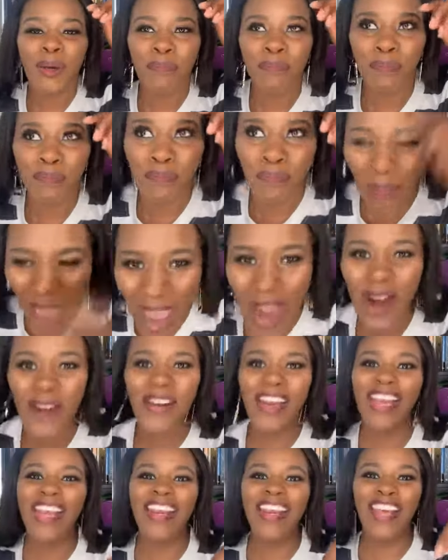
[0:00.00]

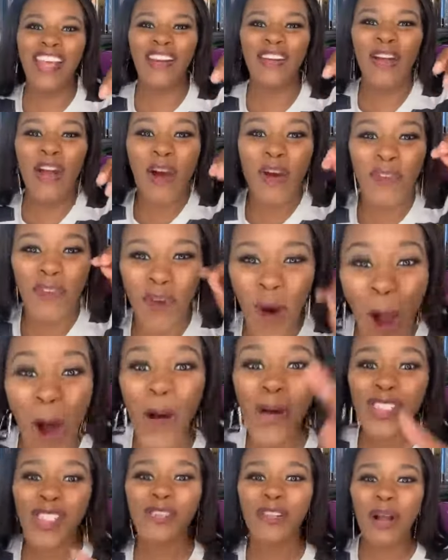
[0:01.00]
buried and
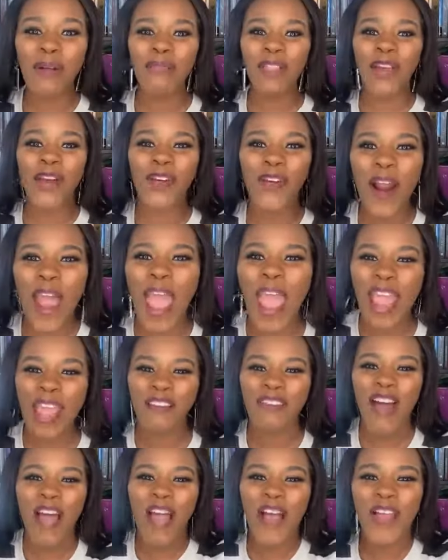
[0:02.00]
rose from the
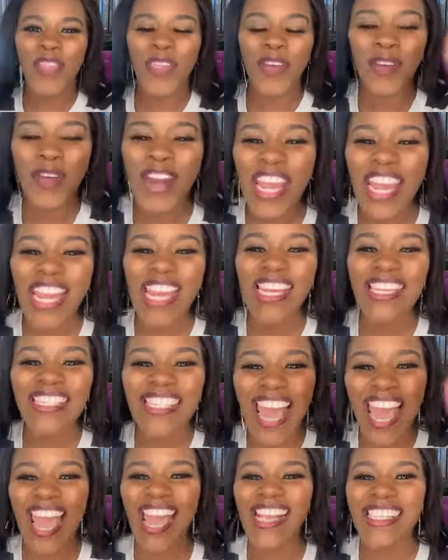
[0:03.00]
grave three
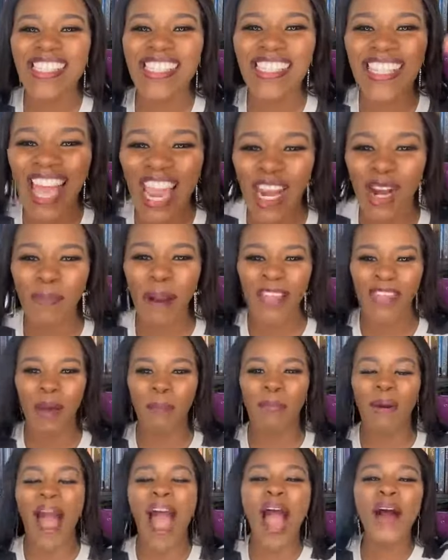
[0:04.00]
days later by
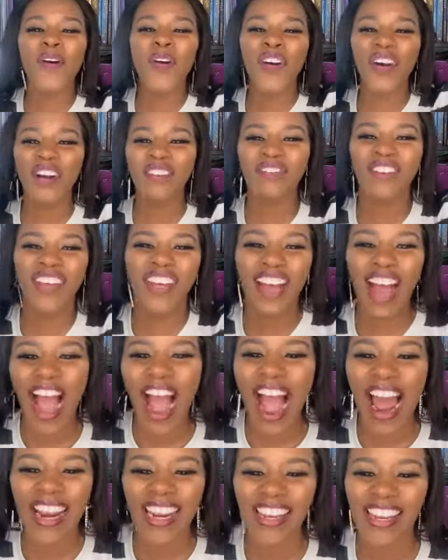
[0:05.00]
the power of
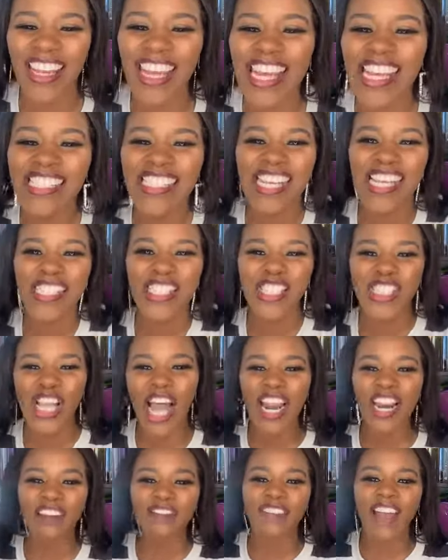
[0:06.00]
God, and he is the
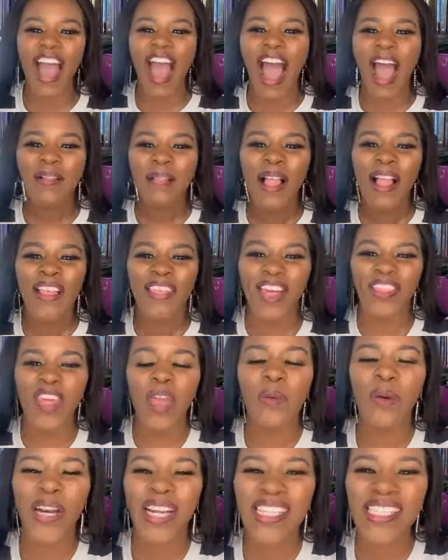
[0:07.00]
Son of God, that
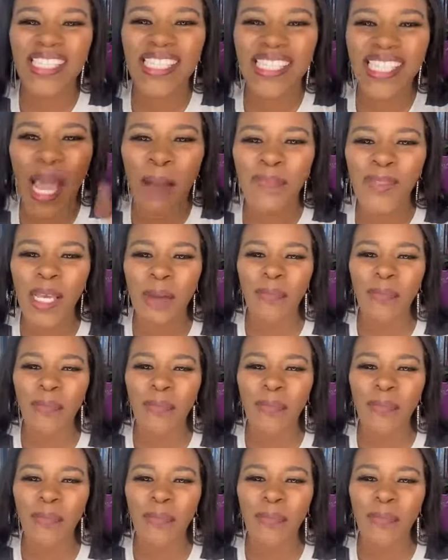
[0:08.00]
they would accept